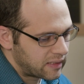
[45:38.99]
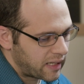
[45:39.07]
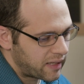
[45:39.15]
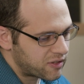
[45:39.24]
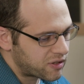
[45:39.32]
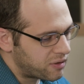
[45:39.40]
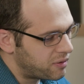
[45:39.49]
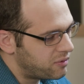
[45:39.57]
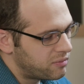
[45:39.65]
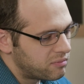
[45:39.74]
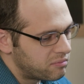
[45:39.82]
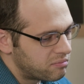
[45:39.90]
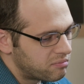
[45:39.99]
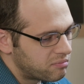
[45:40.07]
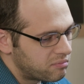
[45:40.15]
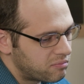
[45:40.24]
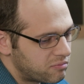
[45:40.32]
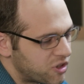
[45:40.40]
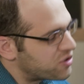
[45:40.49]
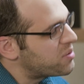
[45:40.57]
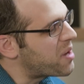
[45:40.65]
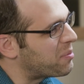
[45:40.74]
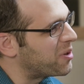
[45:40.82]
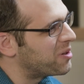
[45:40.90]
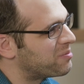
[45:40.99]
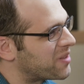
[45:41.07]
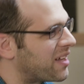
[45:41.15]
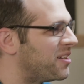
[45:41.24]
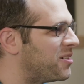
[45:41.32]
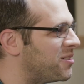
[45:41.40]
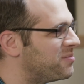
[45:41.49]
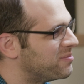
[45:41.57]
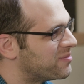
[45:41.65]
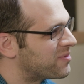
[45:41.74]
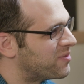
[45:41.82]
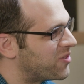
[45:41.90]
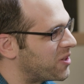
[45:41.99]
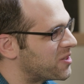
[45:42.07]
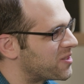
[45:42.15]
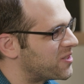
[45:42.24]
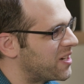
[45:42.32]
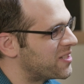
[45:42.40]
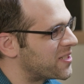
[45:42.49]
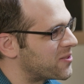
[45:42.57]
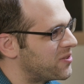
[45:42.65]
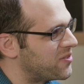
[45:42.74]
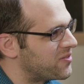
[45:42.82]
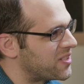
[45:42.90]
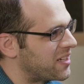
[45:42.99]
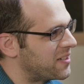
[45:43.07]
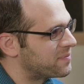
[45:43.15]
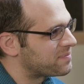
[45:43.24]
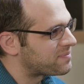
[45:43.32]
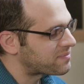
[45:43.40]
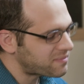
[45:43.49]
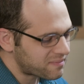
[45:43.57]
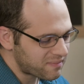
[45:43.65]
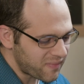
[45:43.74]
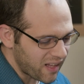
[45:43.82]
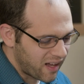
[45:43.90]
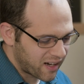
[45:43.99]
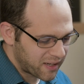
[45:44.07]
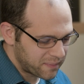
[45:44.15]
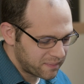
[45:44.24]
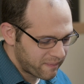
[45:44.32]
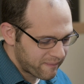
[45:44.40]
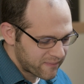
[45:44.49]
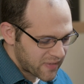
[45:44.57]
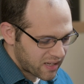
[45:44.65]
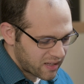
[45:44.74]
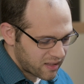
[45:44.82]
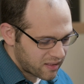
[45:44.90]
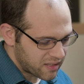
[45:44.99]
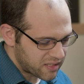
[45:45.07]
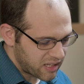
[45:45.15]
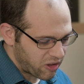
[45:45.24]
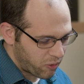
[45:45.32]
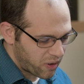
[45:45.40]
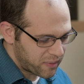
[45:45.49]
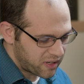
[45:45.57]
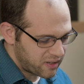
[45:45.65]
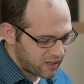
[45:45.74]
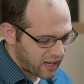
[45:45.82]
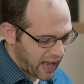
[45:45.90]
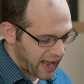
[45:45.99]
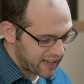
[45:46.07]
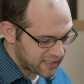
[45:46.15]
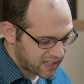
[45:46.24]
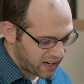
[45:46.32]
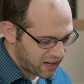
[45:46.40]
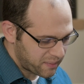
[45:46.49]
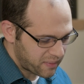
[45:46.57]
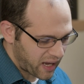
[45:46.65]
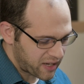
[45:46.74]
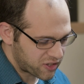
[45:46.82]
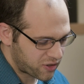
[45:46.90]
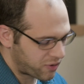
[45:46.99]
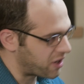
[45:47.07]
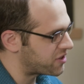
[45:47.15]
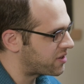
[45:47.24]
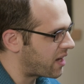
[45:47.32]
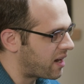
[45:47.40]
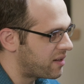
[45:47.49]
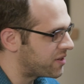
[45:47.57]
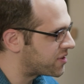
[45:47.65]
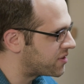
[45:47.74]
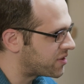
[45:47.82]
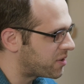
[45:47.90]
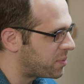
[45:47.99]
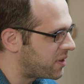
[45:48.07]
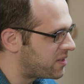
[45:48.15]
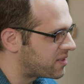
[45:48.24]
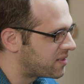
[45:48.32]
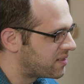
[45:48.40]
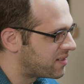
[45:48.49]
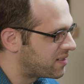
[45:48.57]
And so just remember that little verse, Genesis 3:15. The seed of the woman has crushed the head of the serpent,